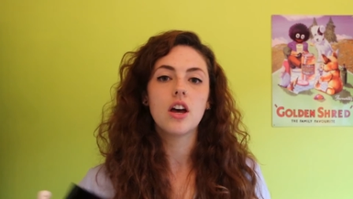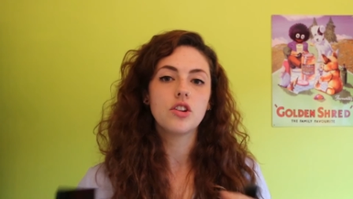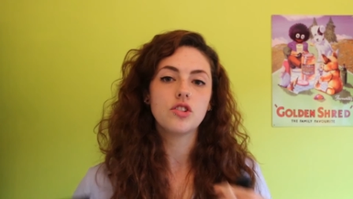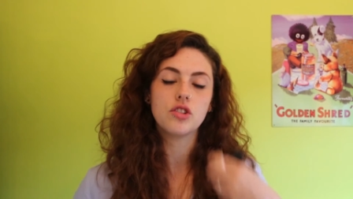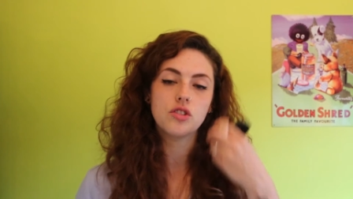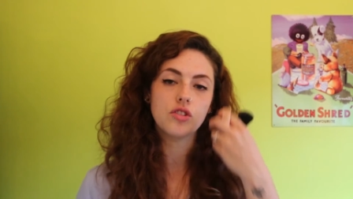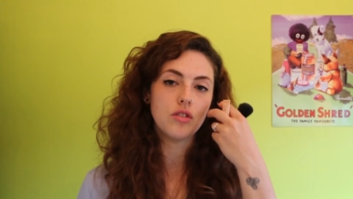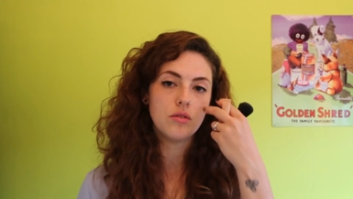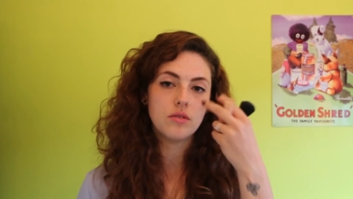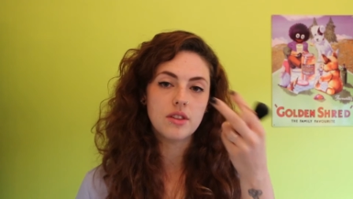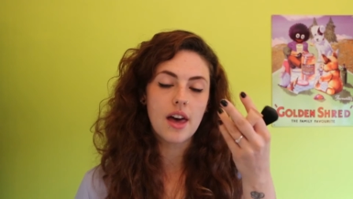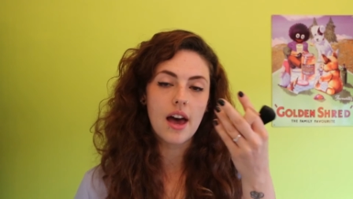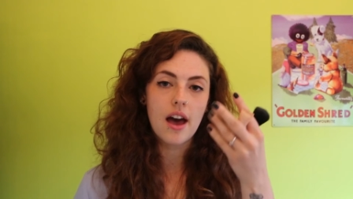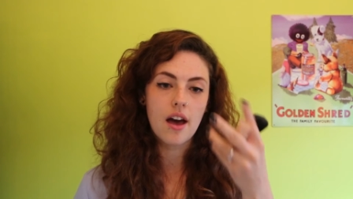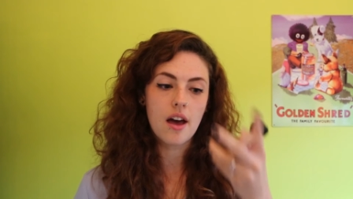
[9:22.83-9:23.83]
Just use
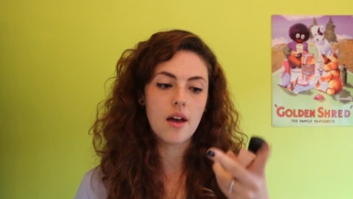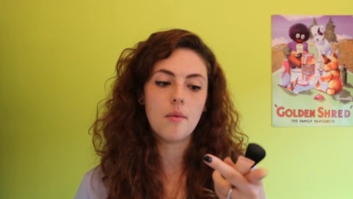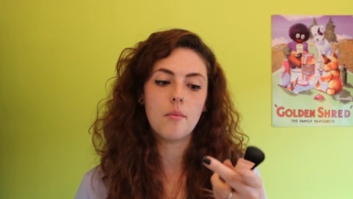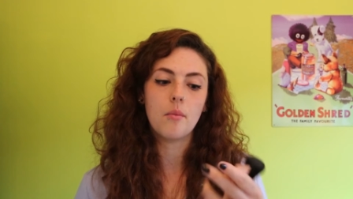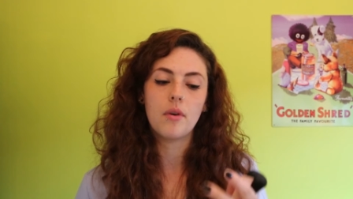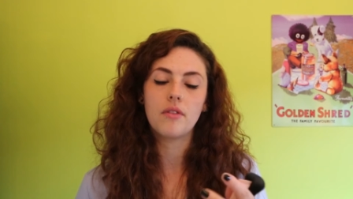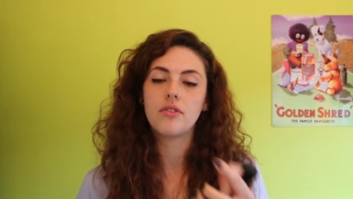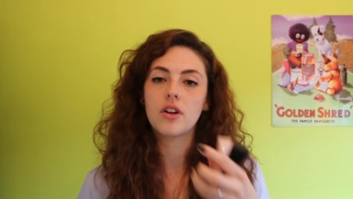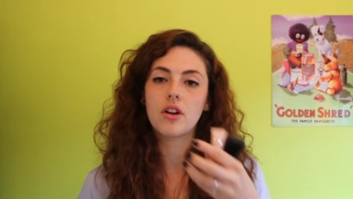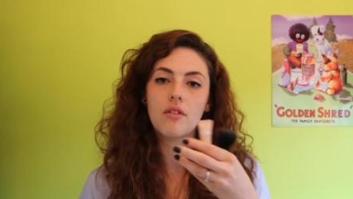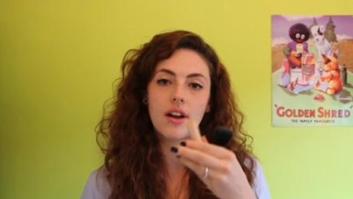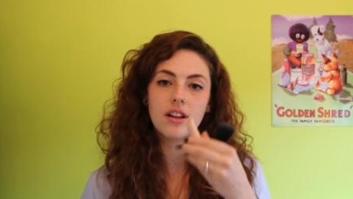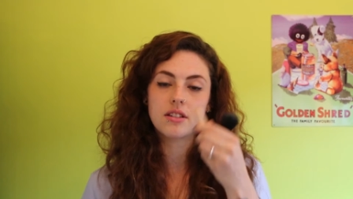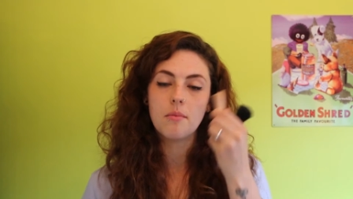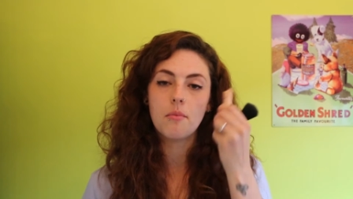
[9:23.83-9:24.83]
that with the
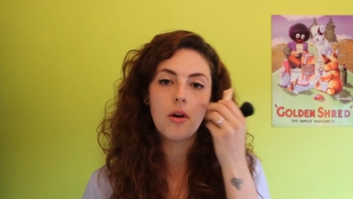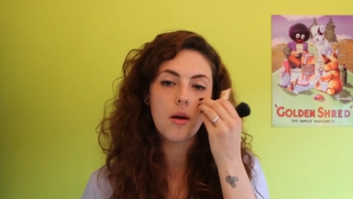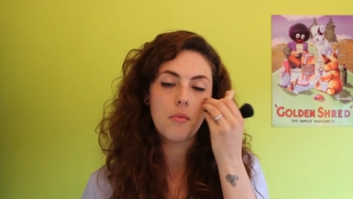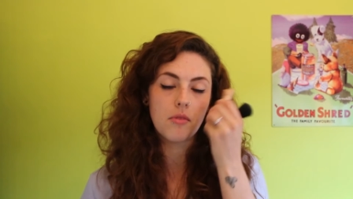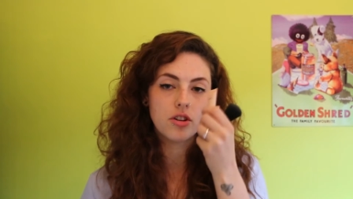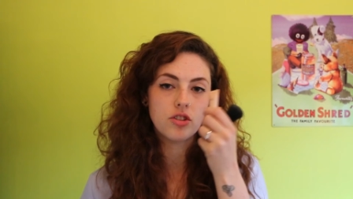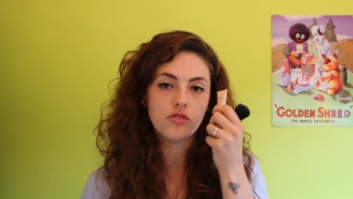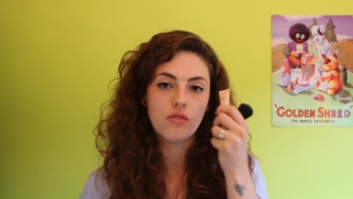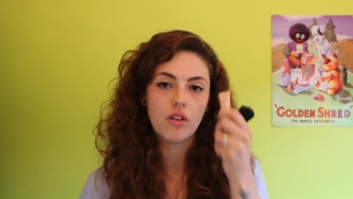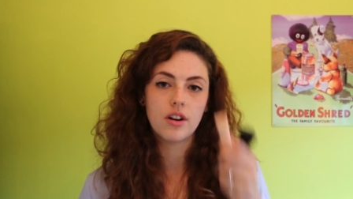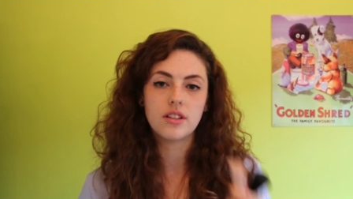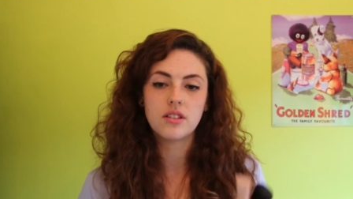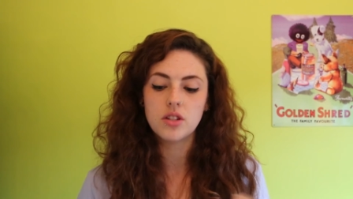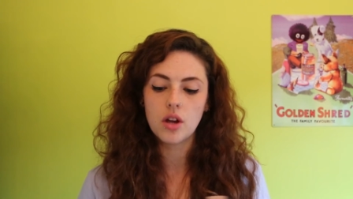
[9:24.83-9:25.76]
correcting primer under your eyes.